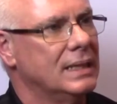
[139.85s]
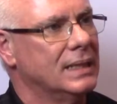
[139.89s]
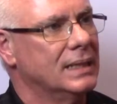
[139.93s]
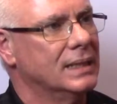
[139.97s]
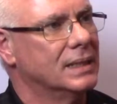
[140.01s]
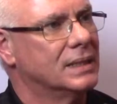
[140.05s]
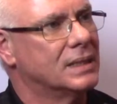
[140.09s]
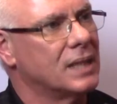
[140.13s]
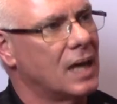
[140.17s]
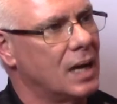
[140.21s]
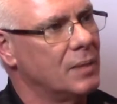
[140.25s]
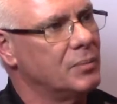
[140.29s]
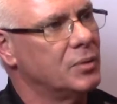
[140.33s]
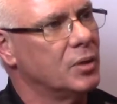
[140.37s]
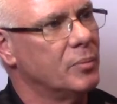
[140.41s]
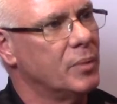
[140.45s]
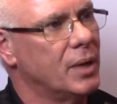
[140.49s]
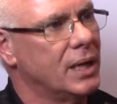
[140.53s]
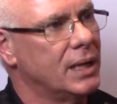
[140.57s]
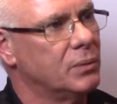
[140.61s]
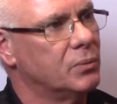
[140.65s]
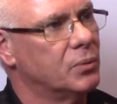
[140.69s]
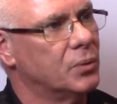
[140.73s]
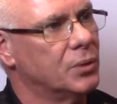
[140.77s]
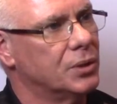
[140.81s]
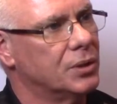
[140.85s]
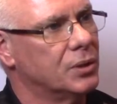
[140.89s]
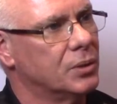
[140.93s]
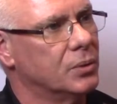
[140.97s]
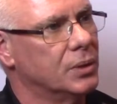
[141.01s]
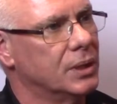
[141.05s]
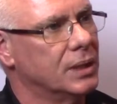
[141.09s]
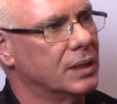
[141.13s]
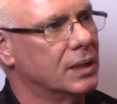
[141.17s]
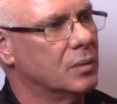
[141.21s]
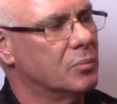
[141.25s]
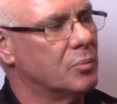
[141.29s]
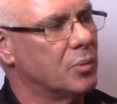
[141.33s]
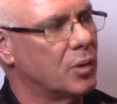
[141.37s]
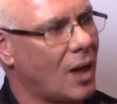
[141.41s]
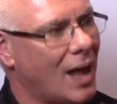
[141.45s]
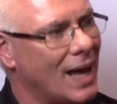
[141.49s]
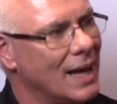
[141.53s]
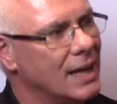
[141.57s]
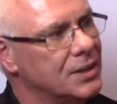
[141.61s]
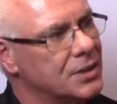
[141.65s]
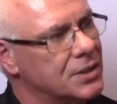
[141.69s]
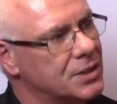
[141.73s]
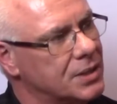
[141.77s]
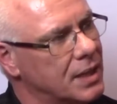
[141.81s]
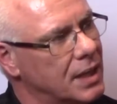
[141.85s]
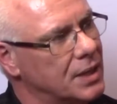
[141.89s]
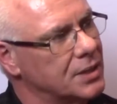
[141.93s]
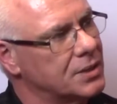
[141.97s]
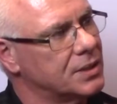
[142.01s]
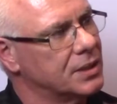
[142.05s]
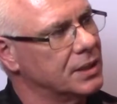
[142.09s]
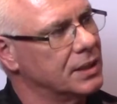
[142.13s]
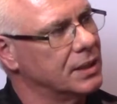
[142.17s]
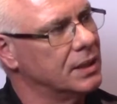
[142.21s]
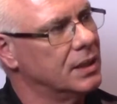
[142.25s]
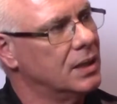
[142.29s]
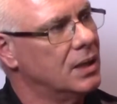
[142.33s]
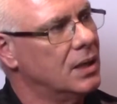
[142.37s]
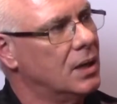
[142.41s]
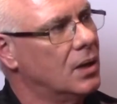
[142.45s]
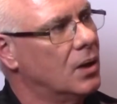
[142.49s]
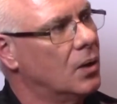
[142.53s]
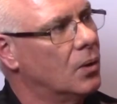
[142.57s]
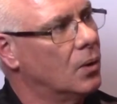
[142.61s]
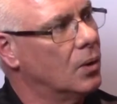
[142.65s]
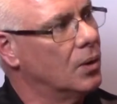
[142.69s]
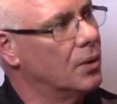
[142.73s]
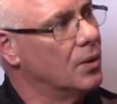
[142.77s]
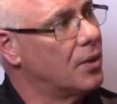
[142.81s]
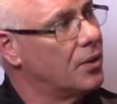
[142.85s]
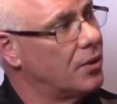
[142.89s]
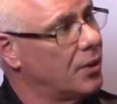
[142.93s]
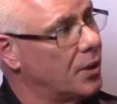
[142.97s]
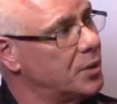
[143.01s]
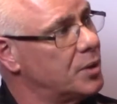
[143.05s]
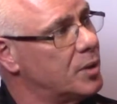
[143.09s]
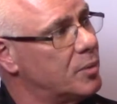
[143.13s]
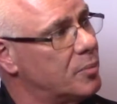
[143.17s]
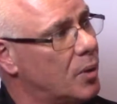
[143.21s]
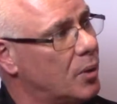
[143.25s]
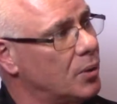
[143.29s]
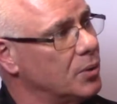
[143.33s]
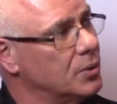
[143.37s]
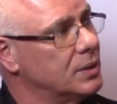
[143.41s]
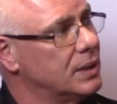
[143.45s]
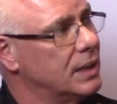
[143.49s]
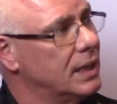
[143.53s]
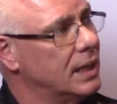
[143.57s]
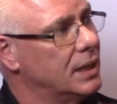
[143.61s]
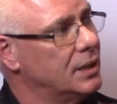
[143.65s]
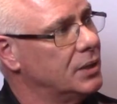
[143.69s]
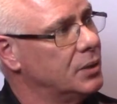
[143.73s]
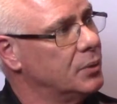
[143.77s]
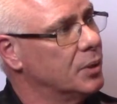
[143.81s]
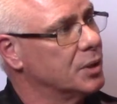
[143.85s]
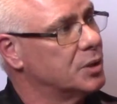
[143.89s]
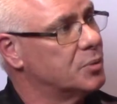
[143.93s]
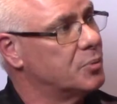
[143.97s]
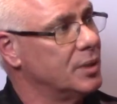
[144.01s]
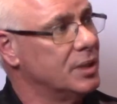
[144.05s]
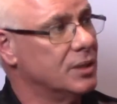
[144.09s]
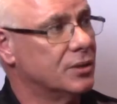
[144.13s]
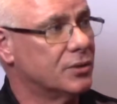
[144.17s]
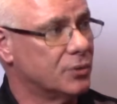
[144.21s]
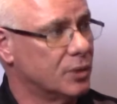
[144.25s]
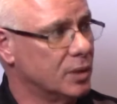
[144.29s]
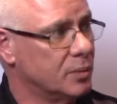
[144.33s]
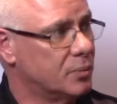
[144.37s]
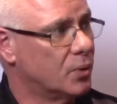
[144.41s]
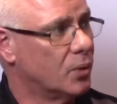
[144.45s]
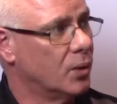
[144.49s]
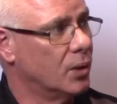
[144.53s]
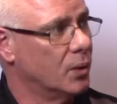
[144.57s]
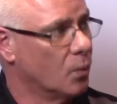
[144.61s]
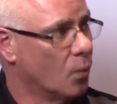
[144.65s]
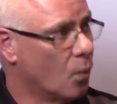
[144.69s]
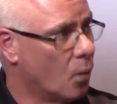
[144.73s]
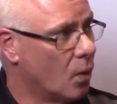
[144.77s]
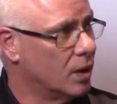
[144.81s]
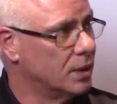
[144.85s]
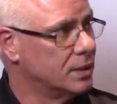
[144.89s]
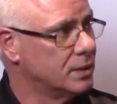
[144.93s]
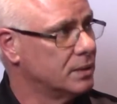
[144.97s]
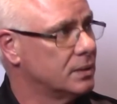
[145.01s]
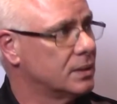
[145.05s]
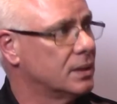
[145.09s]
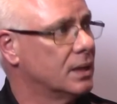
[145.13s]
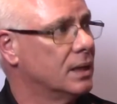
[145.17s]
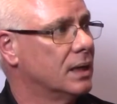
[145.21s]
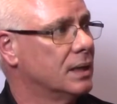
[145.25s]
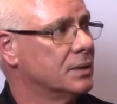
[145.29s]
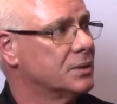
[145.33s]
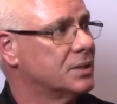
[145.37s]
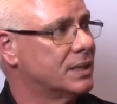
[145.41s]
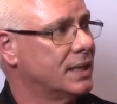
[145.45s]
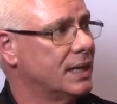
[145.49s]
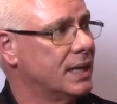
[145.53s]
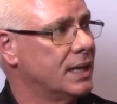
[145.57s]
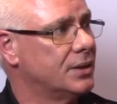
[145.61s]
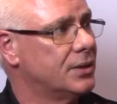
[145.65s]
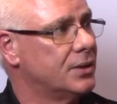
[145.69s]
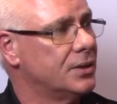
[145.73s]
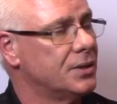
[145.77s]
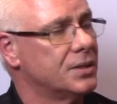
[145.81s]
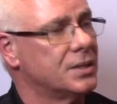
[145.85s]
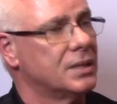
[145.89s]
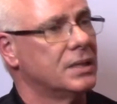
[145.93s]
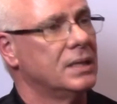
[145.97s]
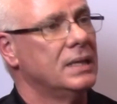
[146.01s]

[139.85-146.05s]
In the time domain, we're doing compliance testing on Thunderbolt and USB 3.1 standards.